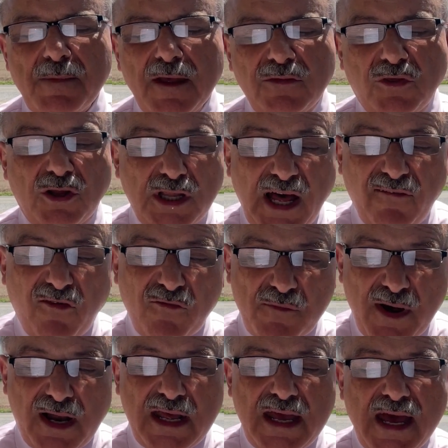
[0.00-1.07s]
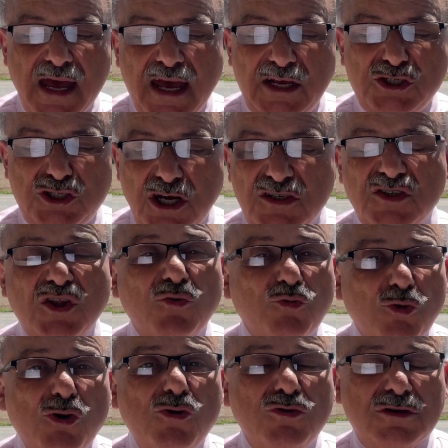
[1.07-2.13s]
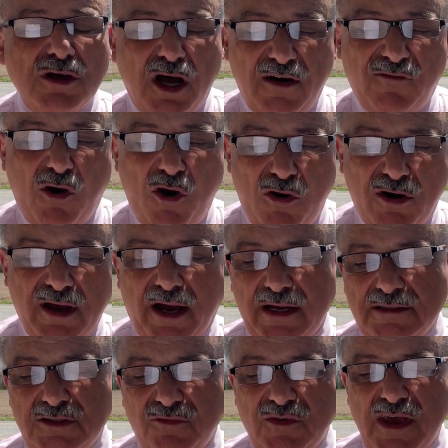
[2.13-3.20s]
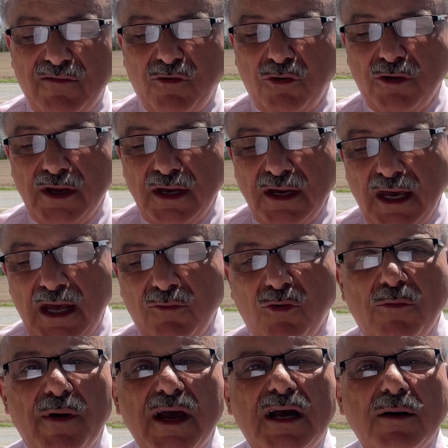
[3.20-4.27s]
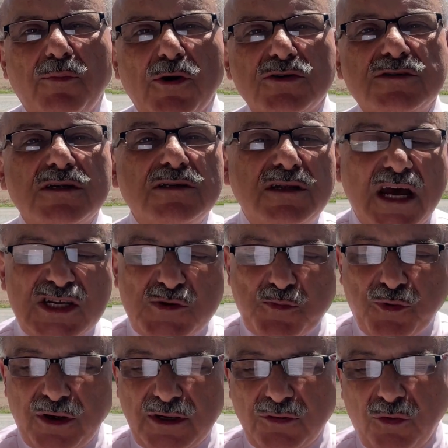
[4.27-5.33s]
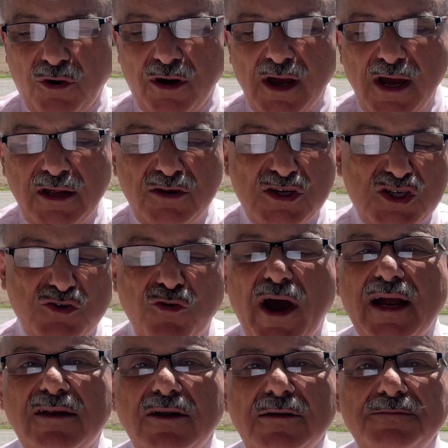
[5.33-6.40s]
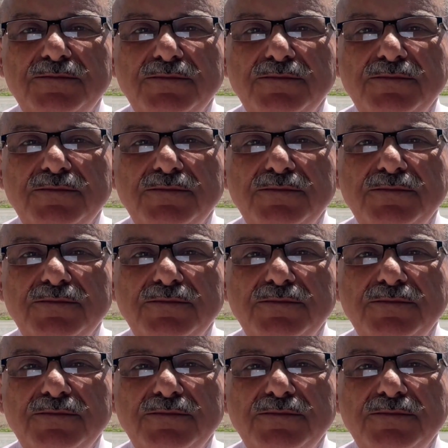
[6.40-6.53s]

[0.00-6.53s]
The love of money is just the root of all kinds of evil. It will make a person desperate or distracted.